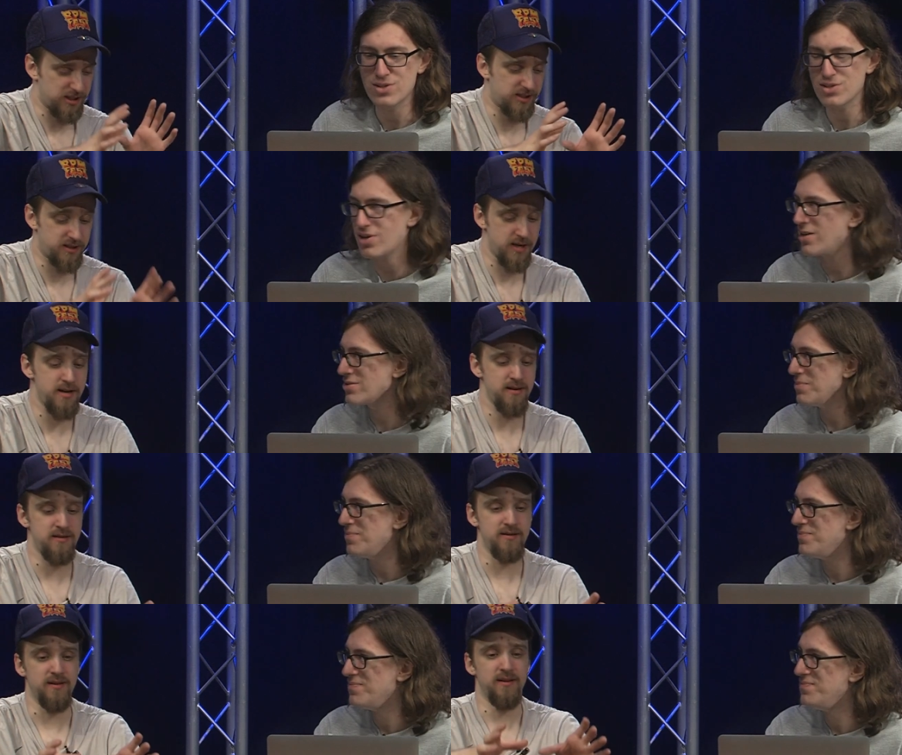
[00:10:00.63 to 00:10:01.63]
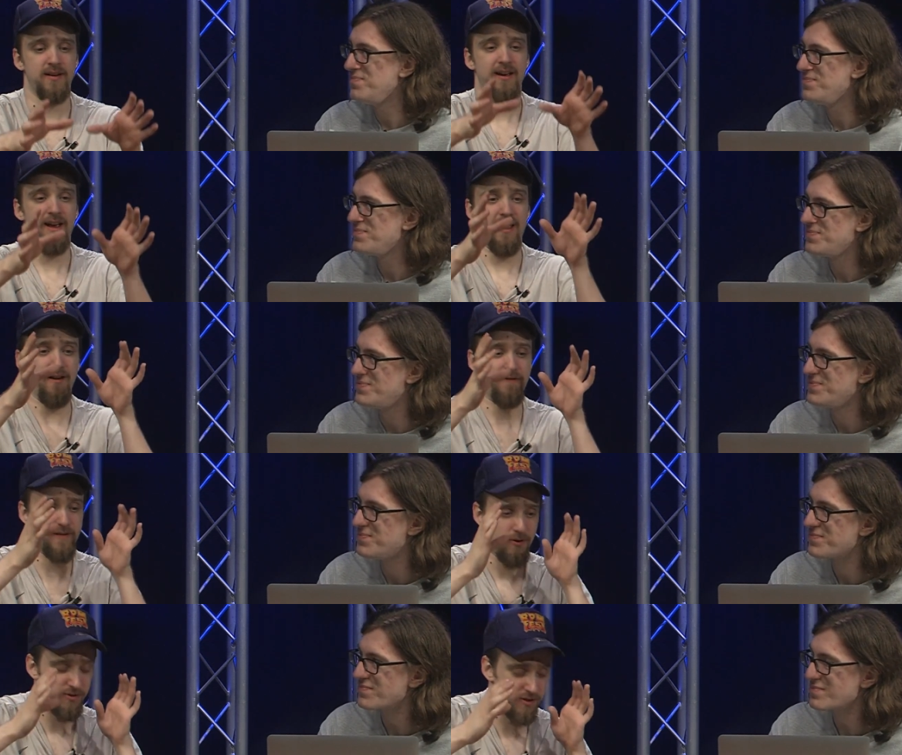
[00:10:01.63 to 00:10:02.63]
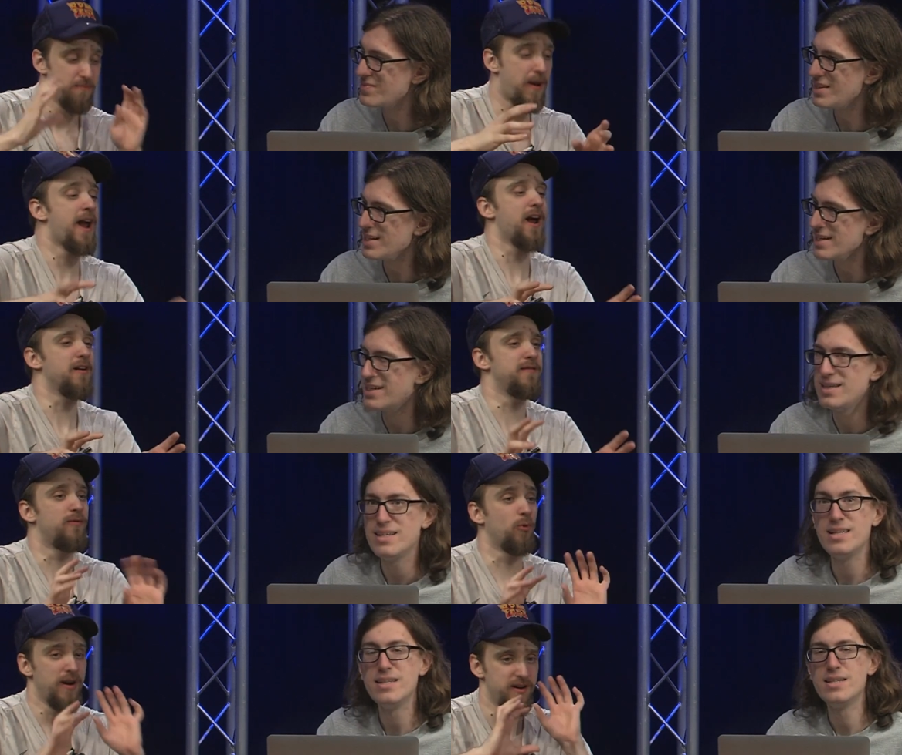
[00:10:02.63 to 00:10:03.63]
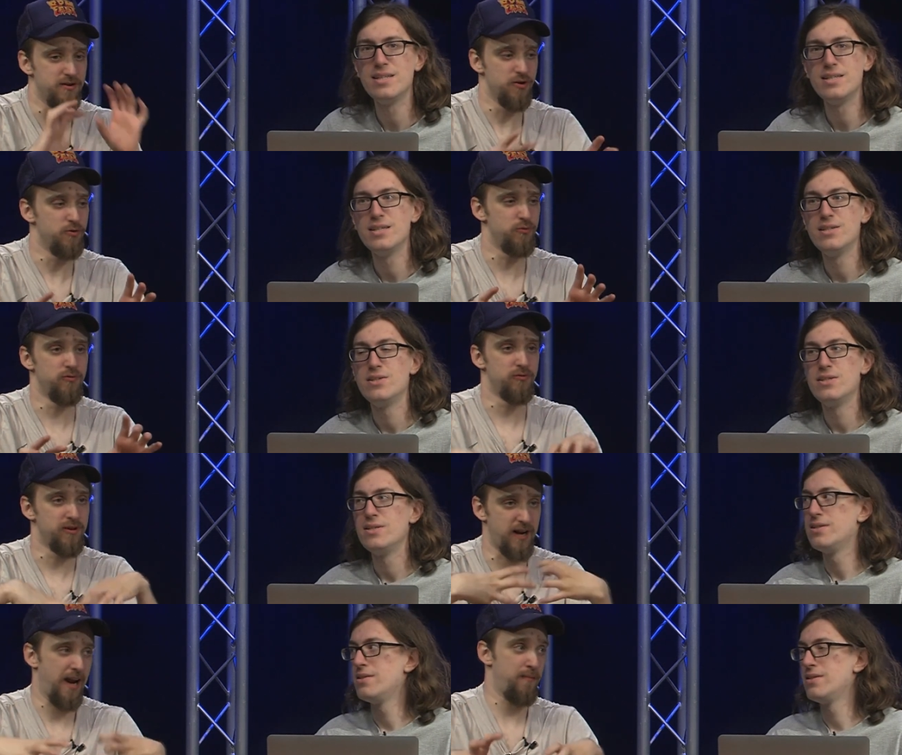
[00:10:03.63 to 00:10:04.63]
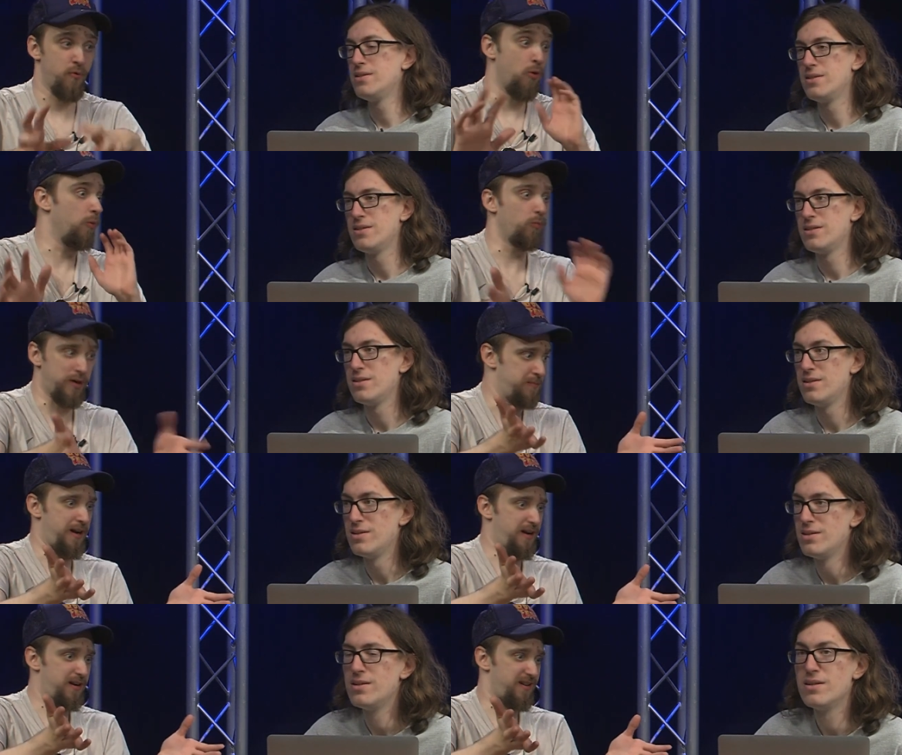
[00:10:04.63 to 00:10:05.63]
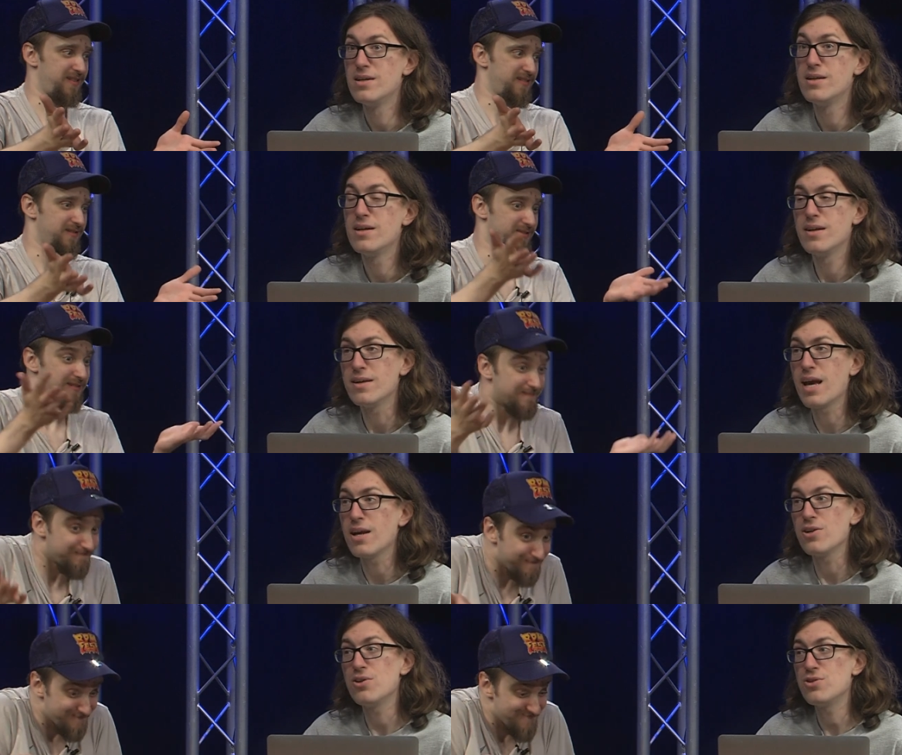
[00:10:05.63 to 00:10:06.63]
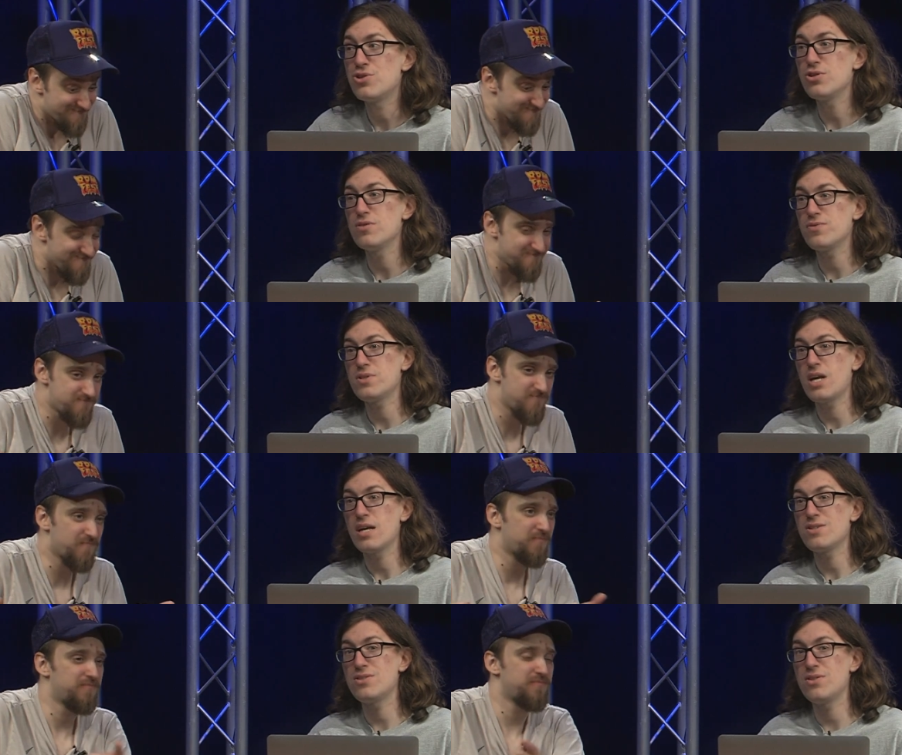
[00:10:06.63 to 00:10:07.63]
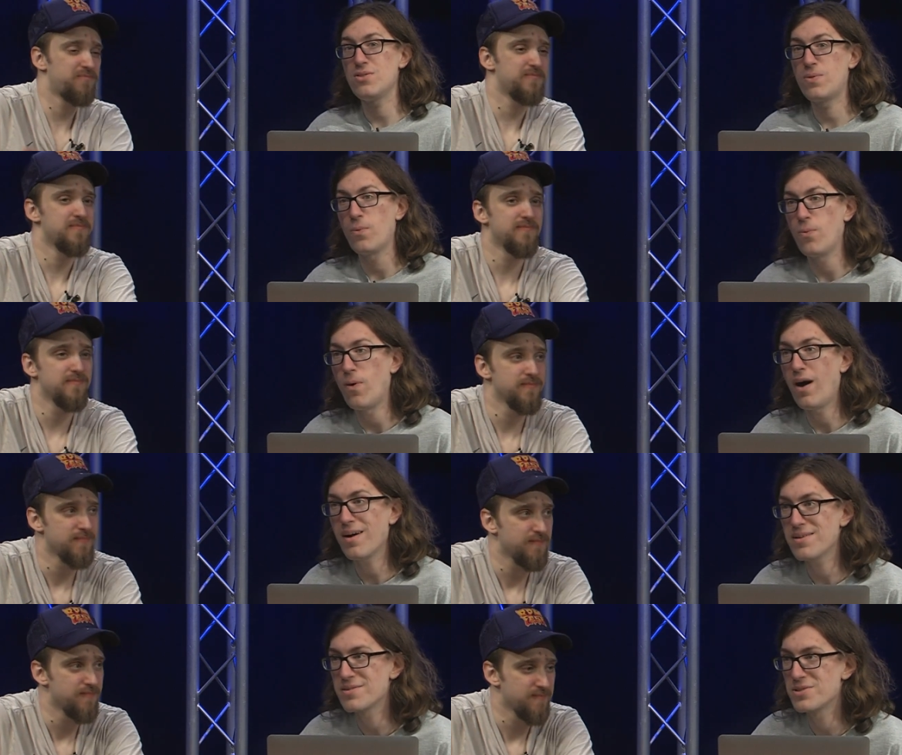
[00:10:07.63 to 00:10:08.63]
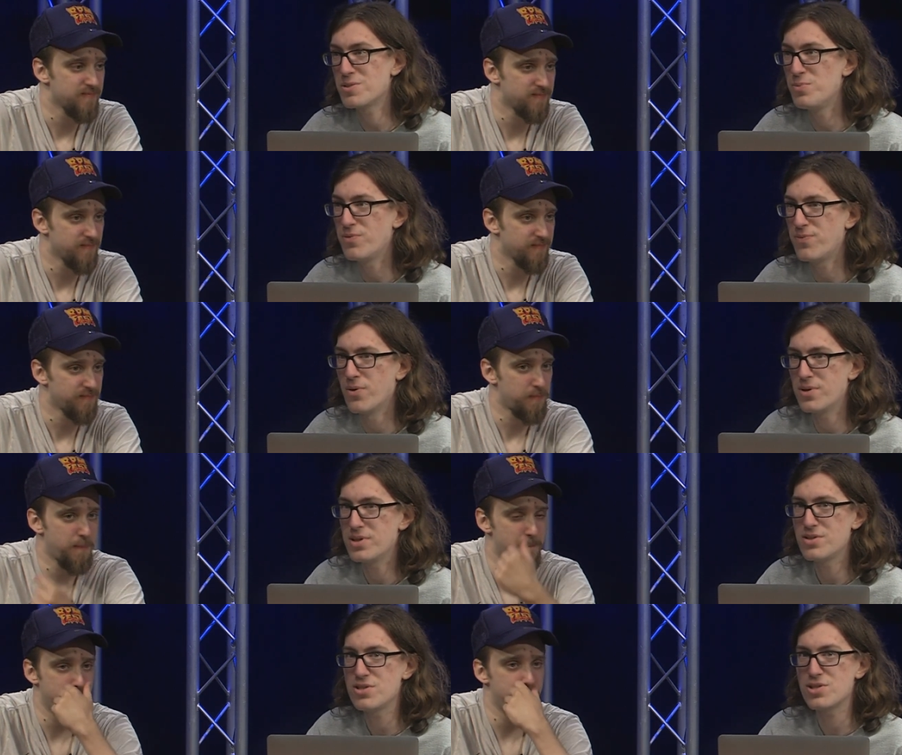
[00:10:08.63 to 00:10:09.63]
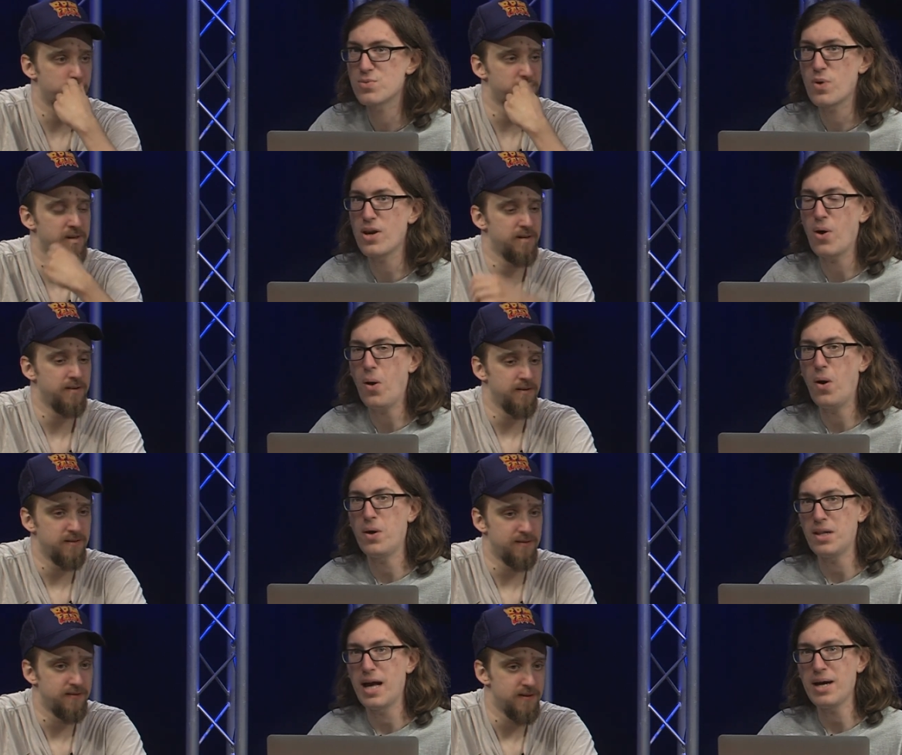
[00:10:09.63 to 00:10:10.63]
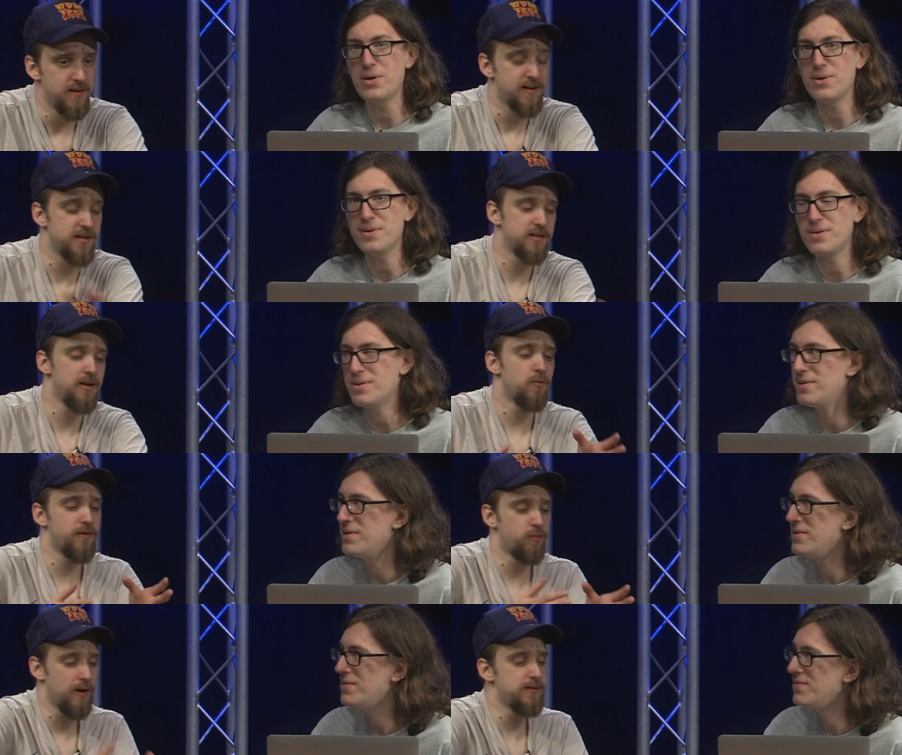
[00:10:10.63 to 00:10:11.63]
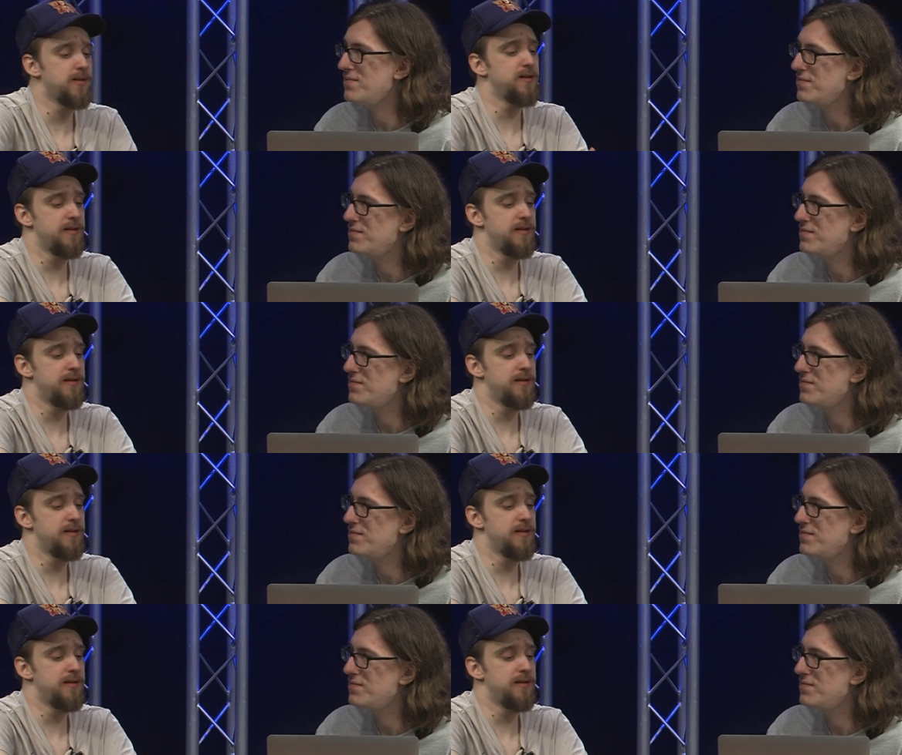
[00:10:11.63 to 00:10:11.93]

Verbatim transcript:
Speaker 1: this
Speaker 2: see awesome? if there's demand for a new game or remake.
Speaker 1: Yeah, you should have tested the waters before you just went all out. Because, you know, with Resident